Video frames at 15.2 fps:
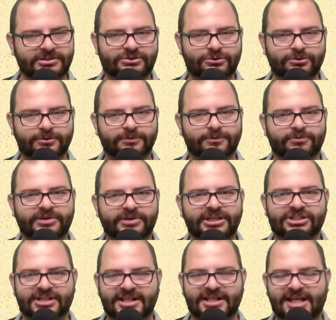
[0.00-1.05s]
to a
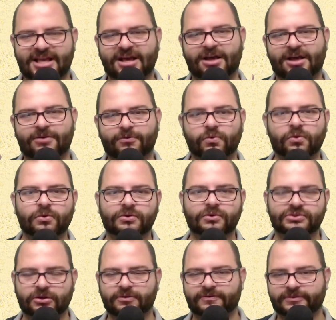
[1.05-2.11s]
region that god rules
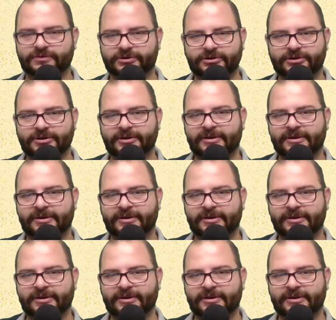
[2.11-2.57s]
over,